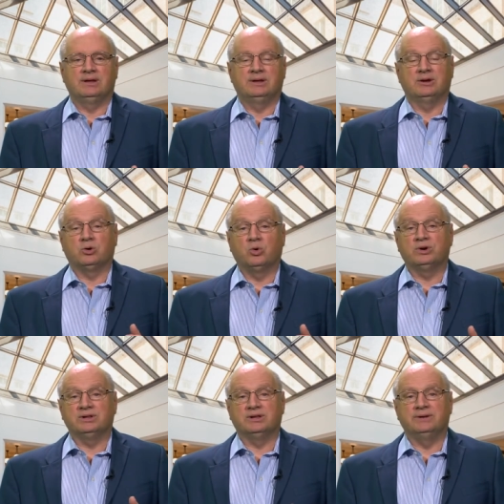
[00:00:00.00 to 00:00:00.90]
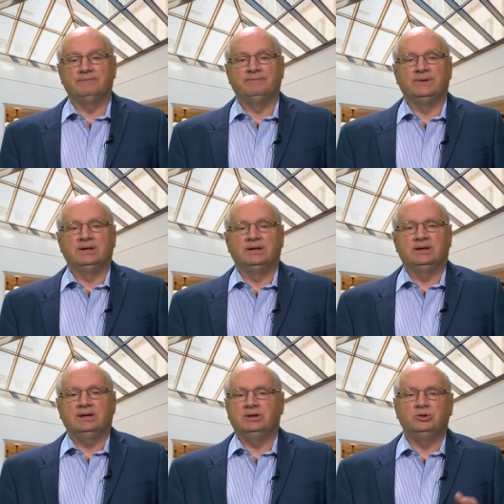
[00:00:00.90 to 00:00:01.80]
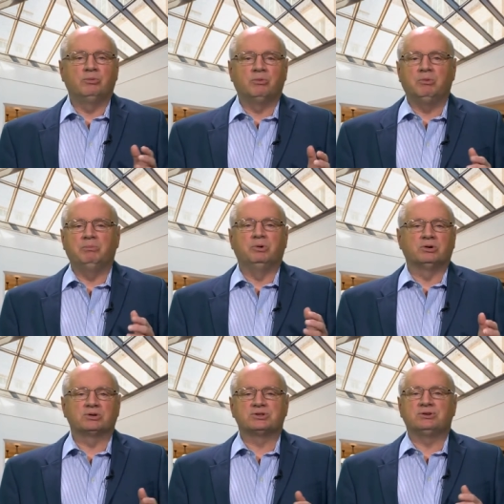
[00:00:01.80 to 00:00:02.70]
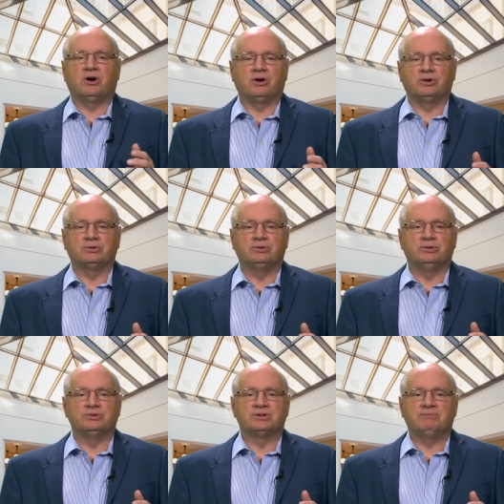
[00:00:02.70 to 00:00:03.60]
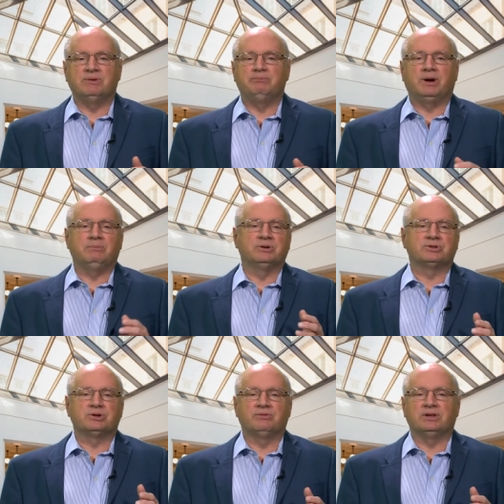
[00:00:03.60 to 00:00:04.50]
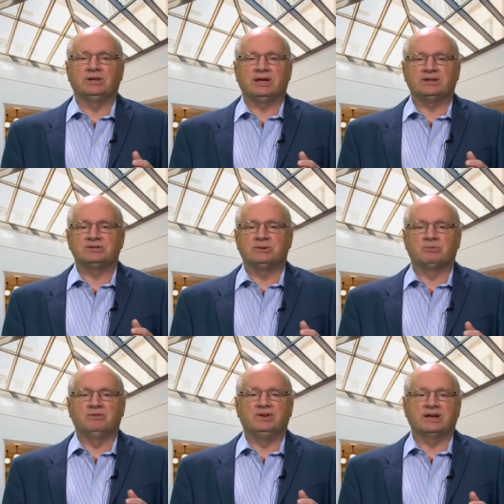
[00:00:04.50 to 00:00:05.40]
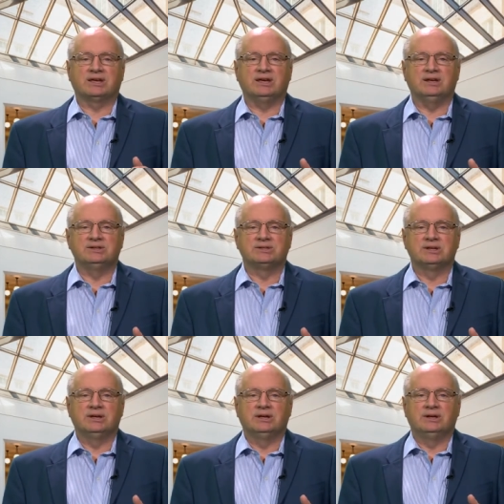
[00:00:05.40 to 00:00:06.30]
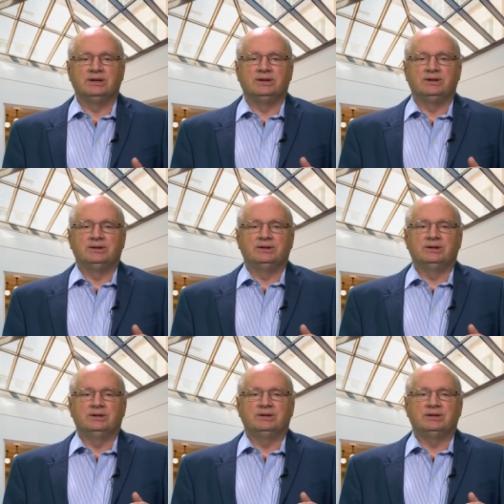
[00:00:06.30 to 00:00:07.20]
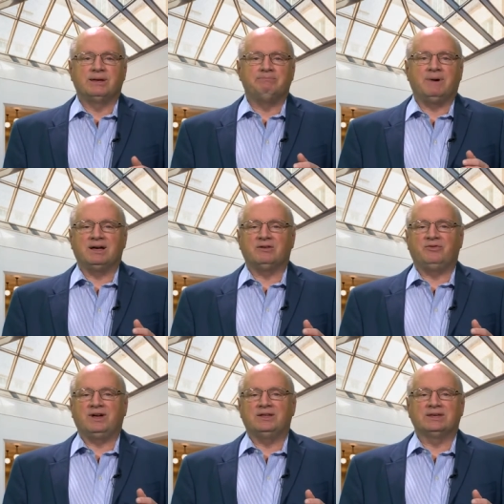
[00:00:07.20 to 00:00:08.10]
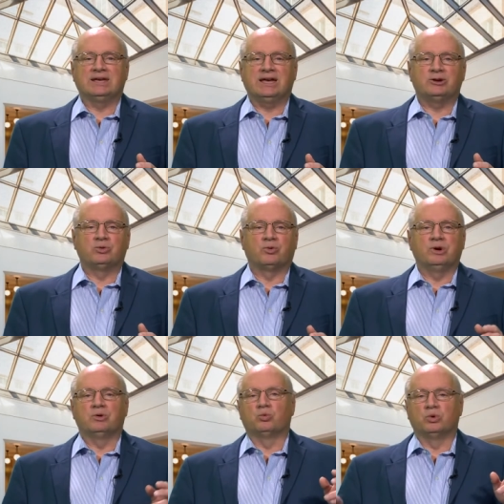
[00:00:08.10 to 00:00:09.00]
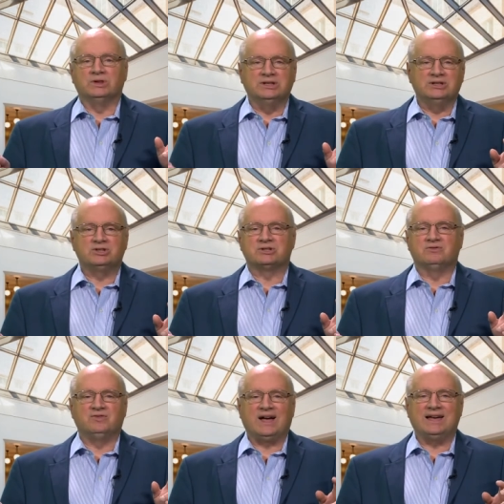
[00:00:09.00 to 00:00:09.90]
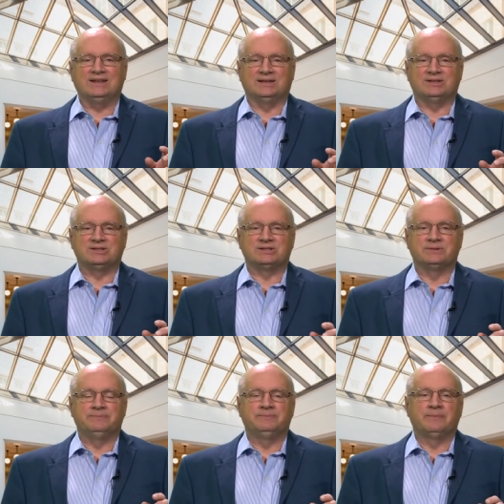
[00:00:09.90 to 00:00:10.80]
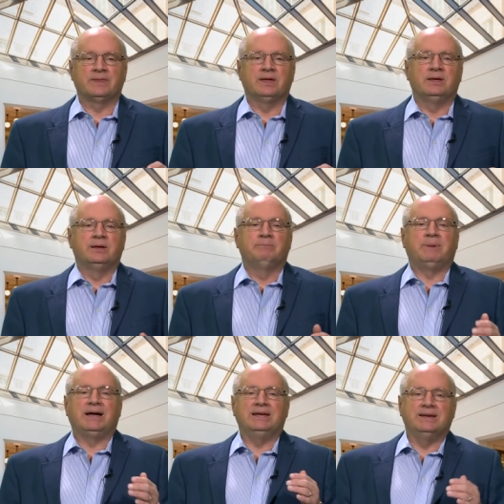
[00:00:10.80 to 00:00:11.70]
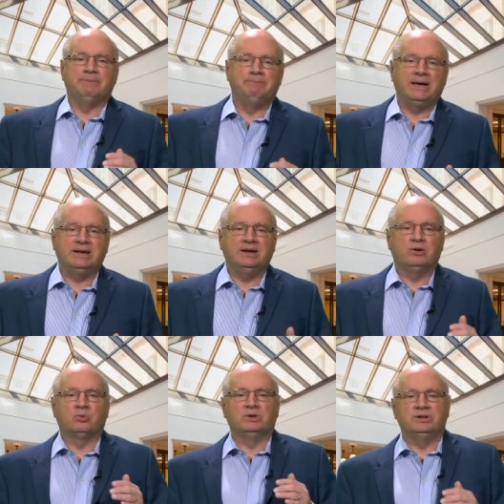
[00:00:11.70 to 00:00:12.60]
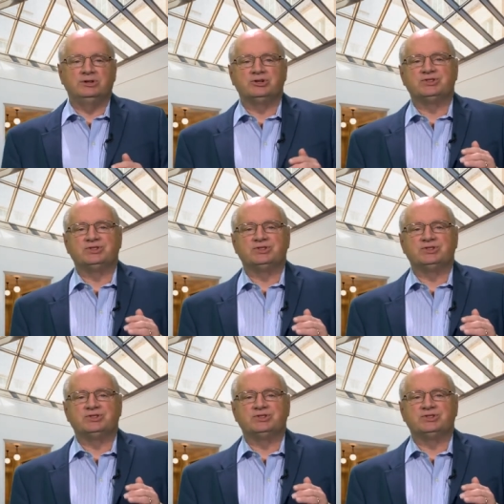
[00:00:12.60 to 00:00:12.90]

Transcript: Accordingly, innumerable books and articles have been published over the last number of decades that modify the category religious violence by embedding religious